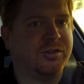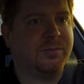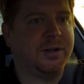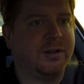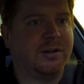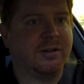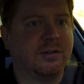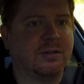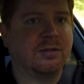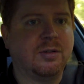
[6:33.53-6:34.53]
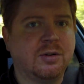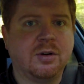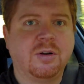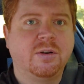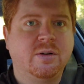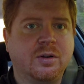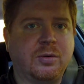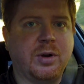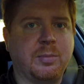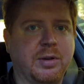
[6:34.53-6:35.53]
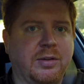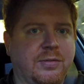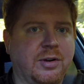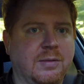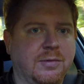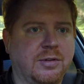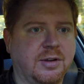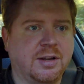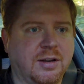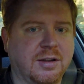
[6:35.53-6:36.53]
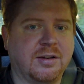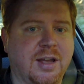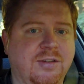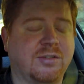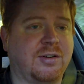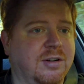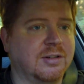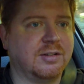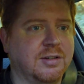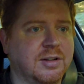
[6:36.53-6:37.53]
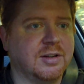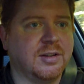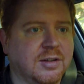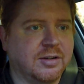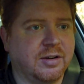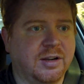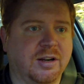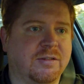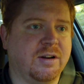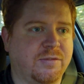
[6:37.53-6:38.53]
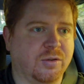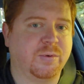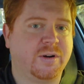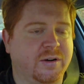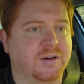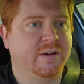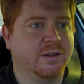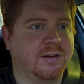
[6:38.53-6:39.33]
should be a great place for him to get a good head start on getting ready for the winter.